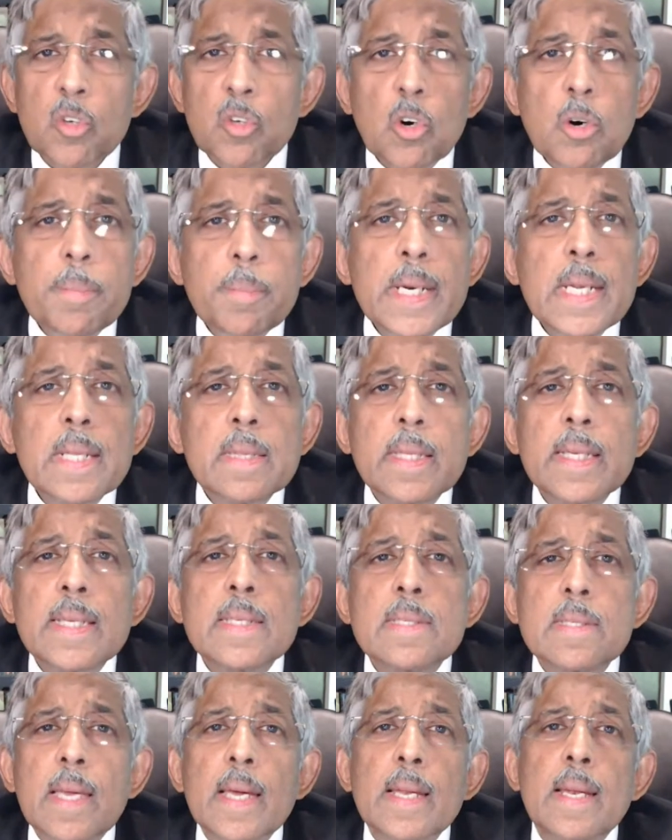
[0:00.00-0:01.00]
So many
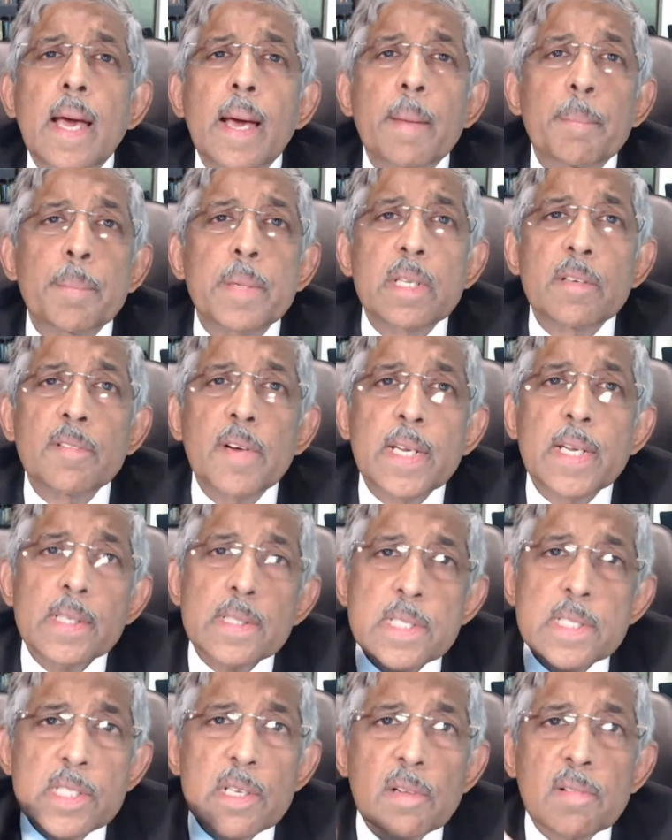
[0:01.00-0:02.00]
things can happen. The
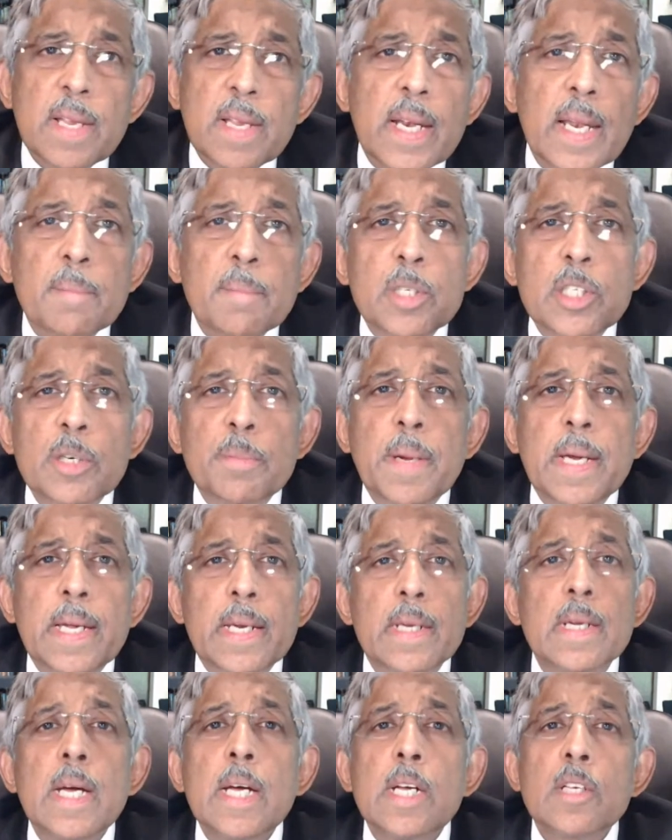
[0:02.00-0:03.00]
virus itself can damage your
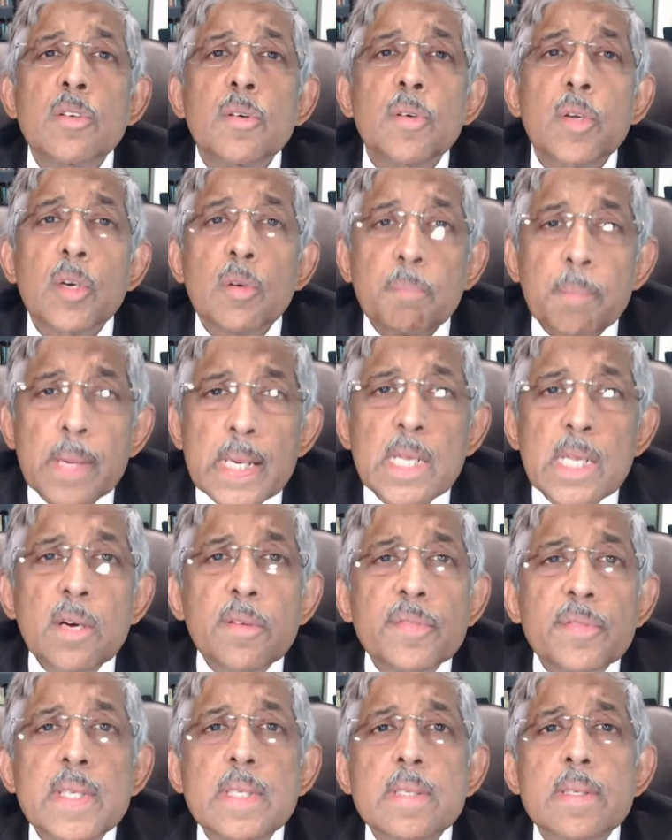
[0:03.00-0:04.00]
pancreas. So for many
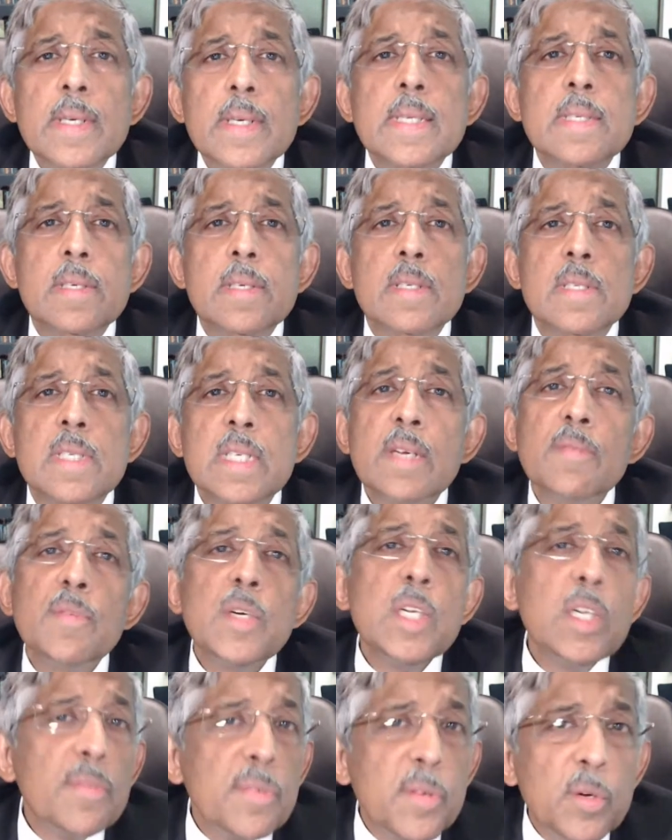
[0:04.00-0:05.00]
of these reasons,
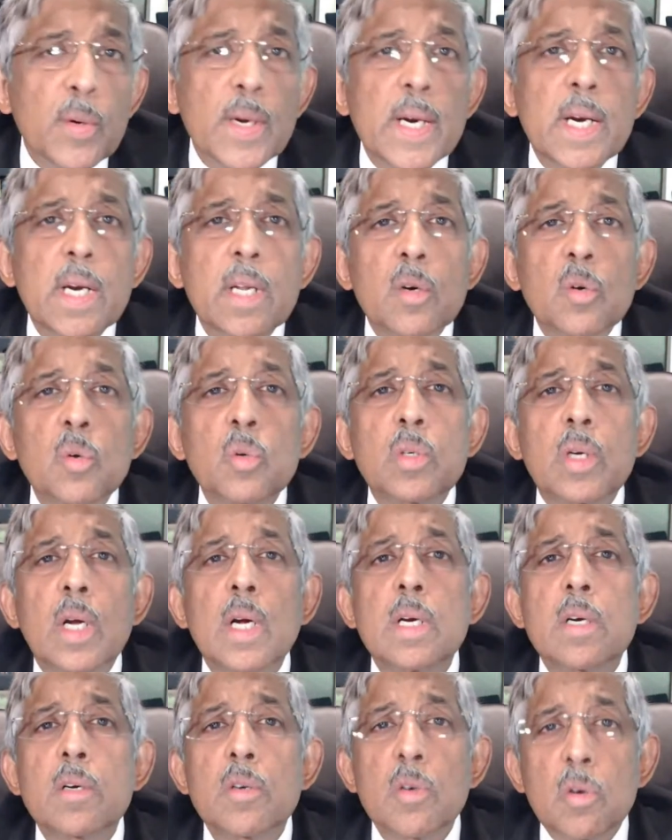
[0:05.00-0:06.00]
even if you are under good
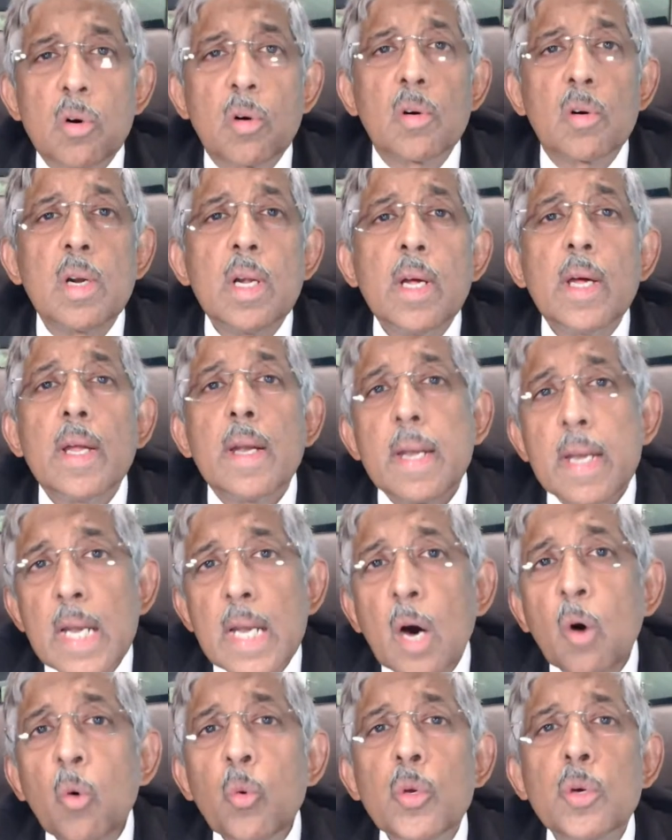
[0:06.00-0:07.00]
control,
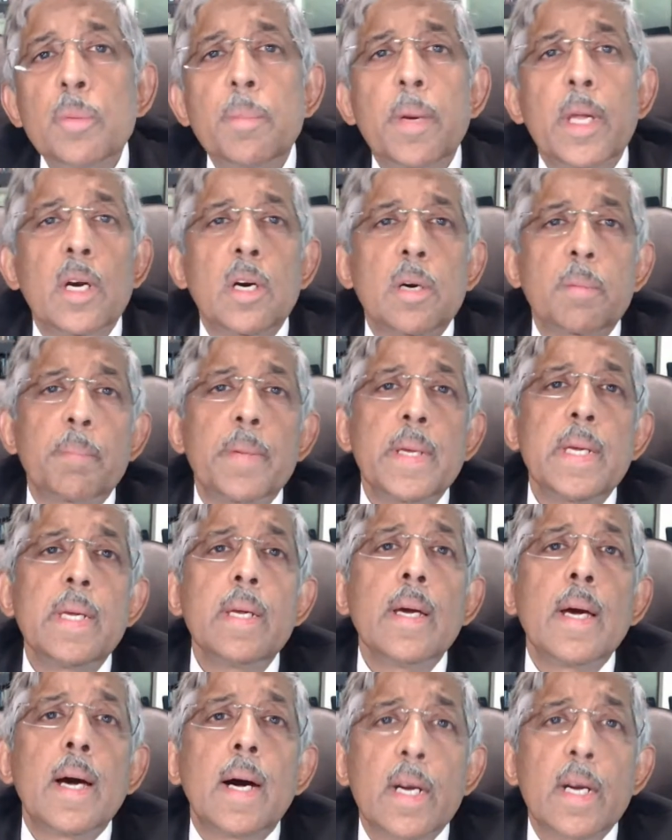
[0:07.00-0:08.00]
now you may not
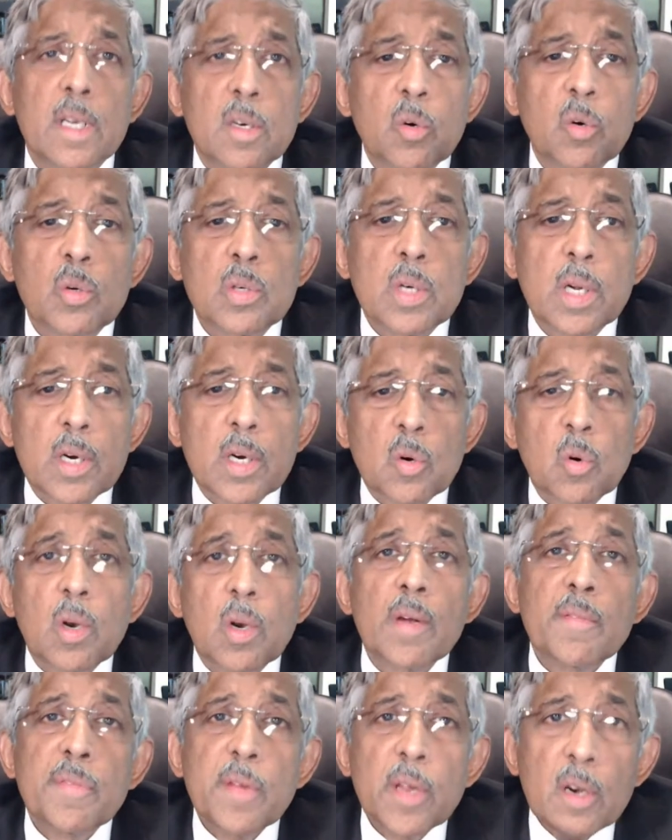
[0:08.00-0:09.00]
be under good
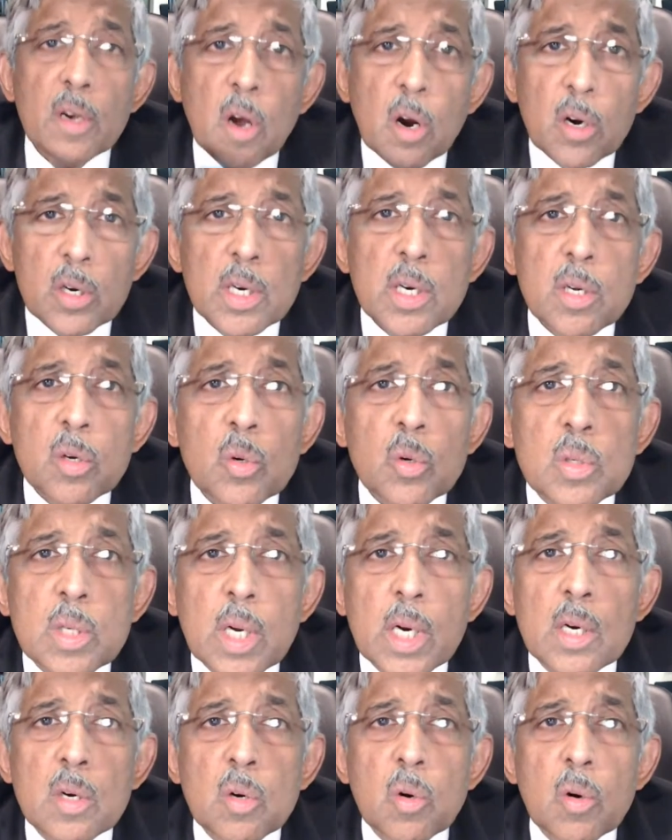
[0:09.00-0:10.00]
control. And if you're not under good
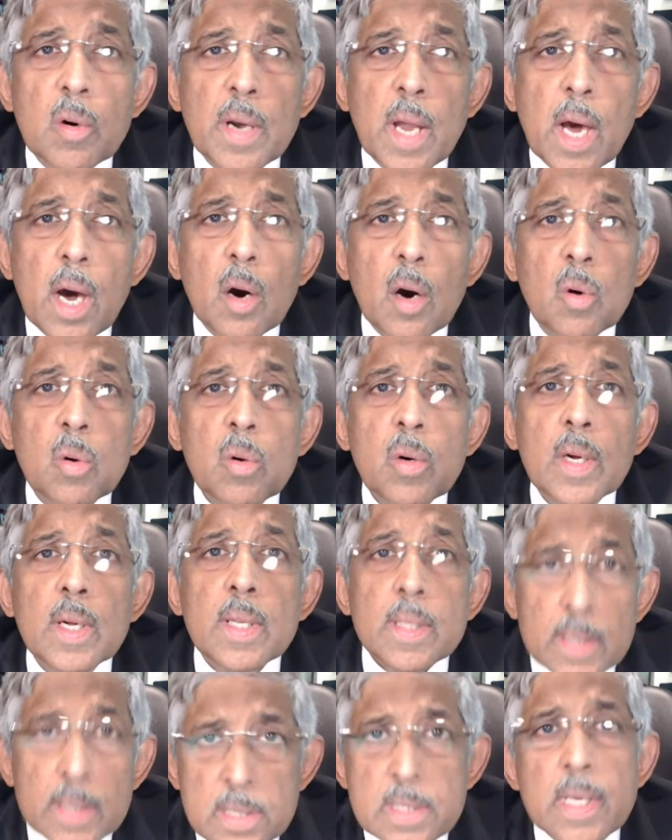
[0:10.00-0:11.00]
control now,
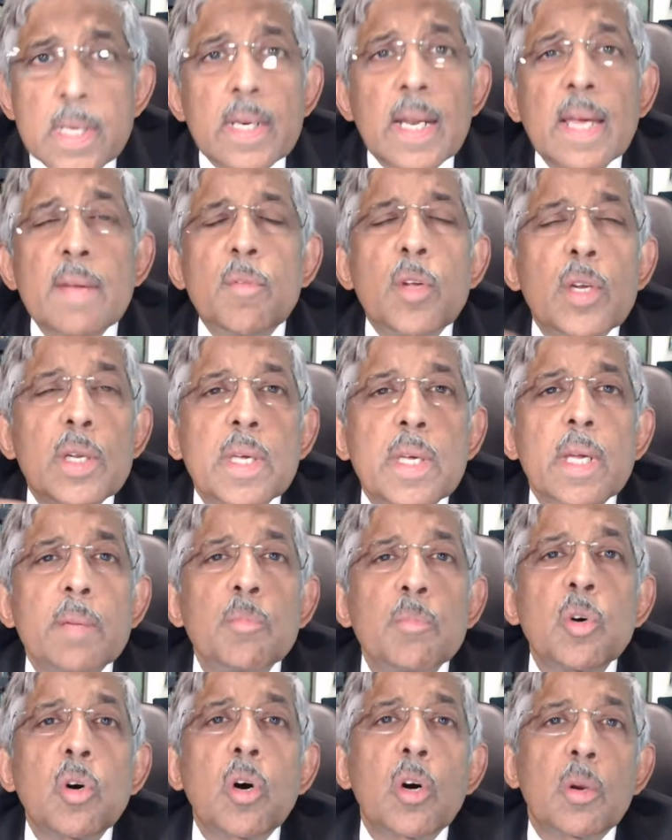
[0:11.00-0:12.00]
this is the time when you can
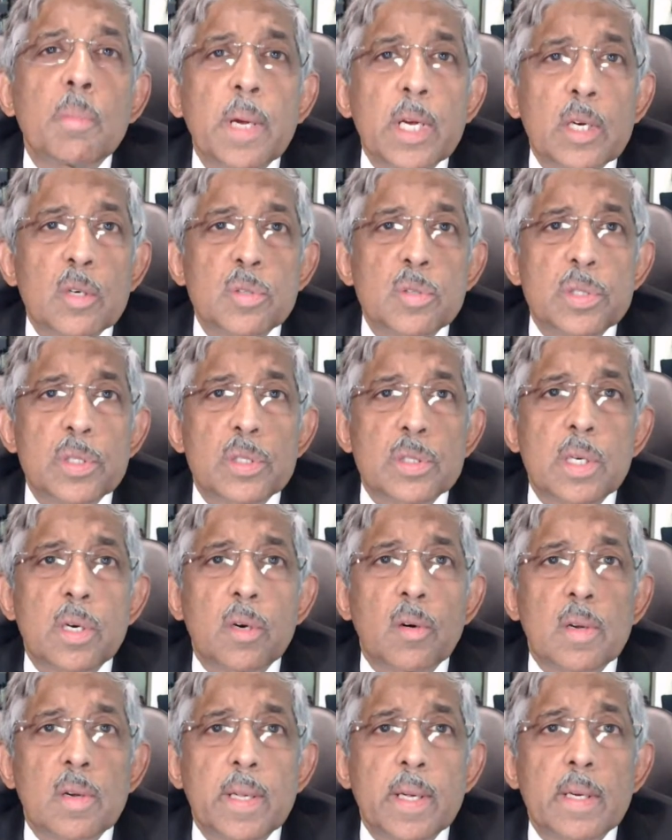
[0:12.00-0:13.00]
get mucormycosis and
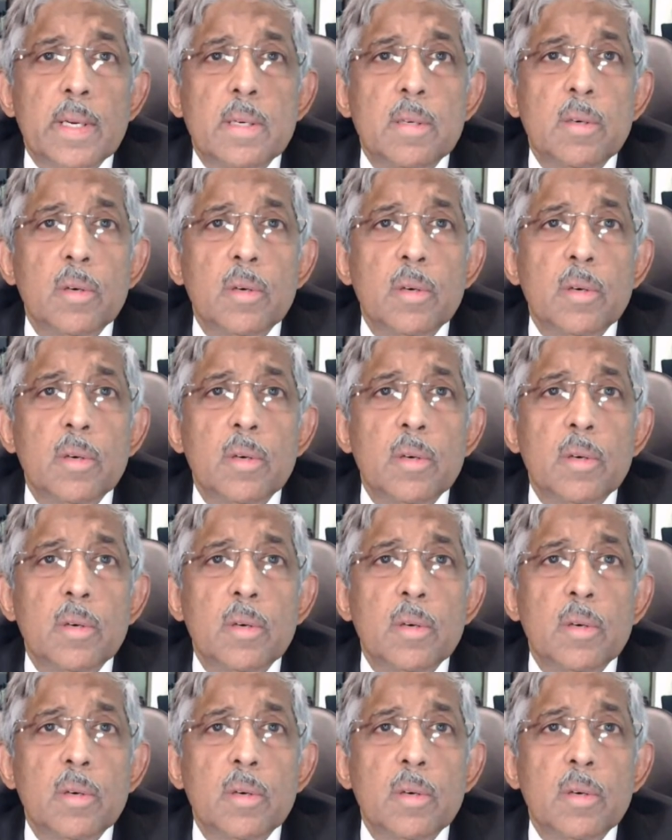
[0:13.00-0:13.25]
all that.